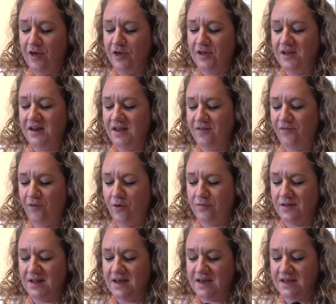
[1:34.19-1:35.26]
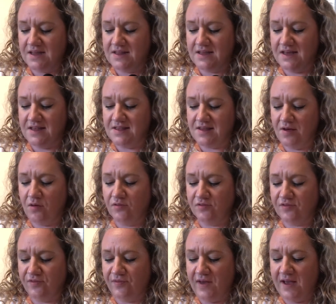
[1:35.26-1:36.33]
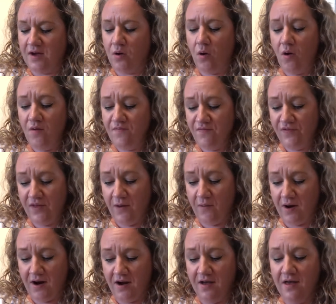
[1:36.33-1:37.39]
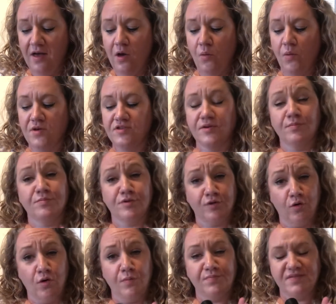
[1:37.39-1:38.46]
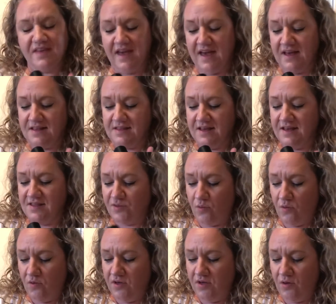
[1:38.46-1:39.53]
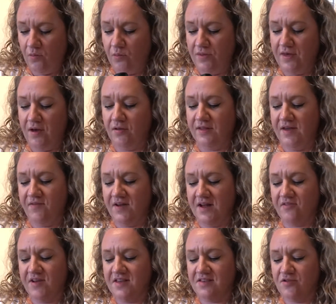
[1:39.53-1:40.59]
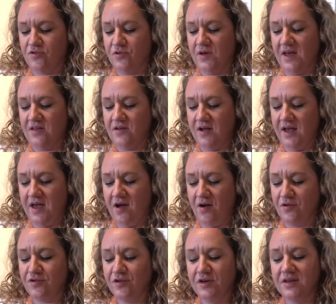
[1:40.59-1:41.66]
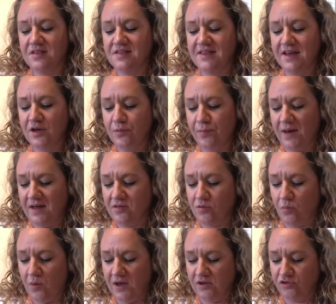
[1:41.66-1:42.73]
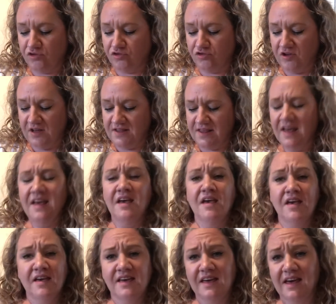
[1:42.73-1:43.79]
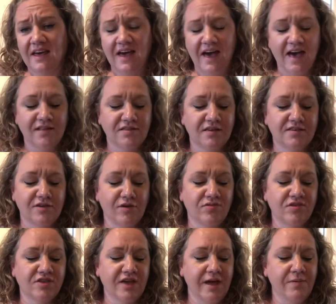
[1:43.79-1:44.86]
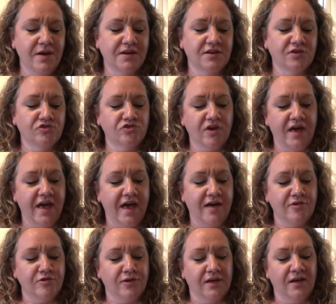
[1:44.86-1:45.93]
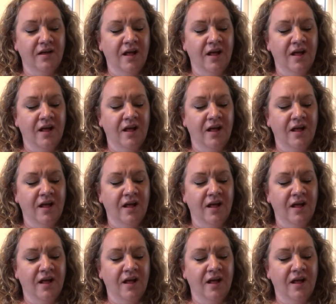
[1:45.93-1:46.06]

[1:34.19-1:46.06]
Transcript: Unique formula contains ultra-fine corn flour, which absorbs excess oil without leaving a residue in your hair. So you can say goodbye to white streaks. Yeah, at the time I did try it actually,